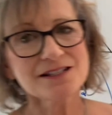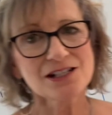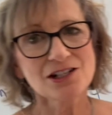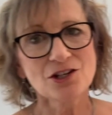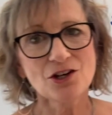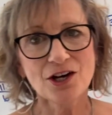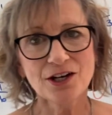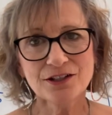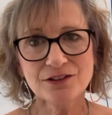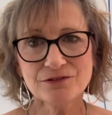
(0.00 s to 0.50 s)

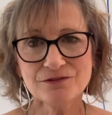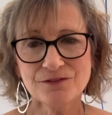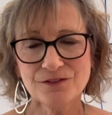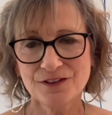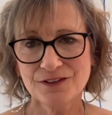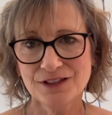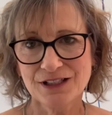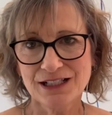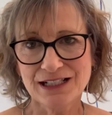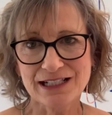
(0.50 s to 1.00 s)
lot of
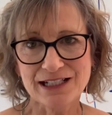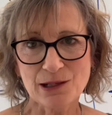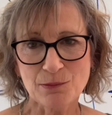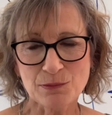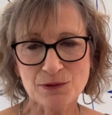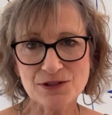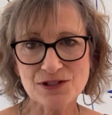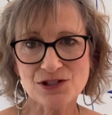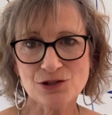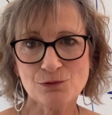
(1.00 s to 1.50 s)

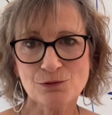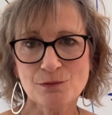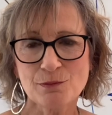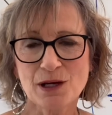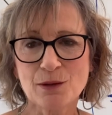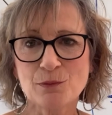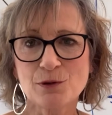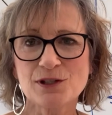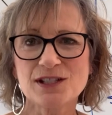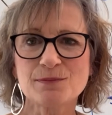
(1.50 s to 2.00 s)
numbers to
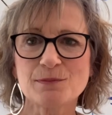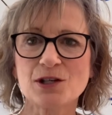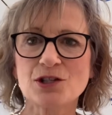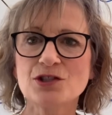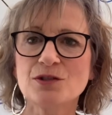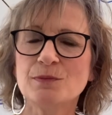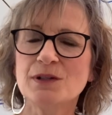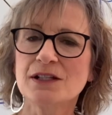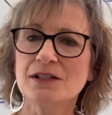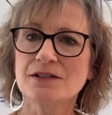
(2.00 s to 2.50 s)
remember, especially
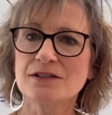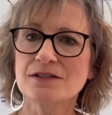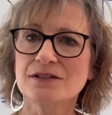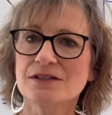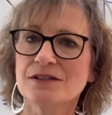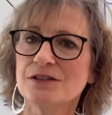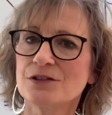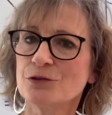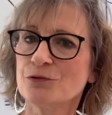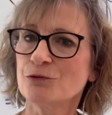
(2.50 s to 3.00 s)
because
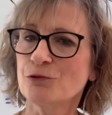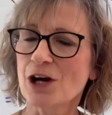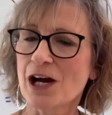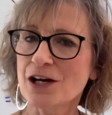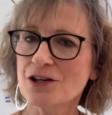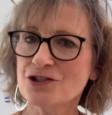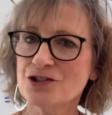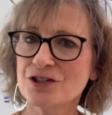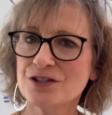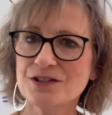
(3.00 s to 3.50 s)
they're
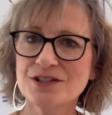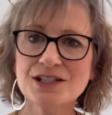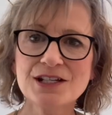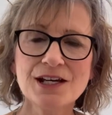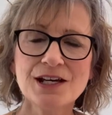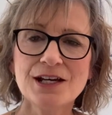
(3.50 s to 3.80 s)
fractions.